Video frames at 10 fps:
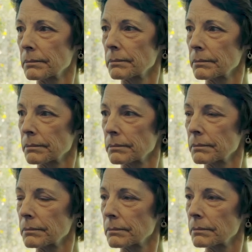
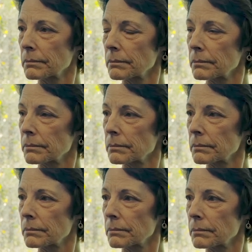
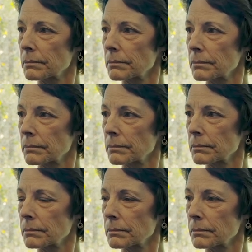
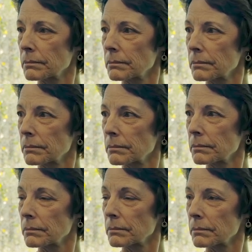
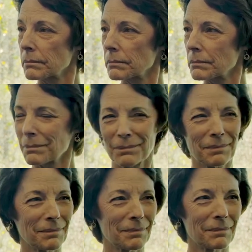
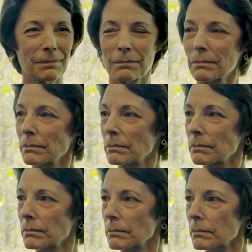
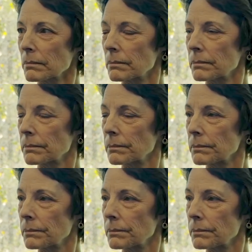No words are spoken by the person on screen.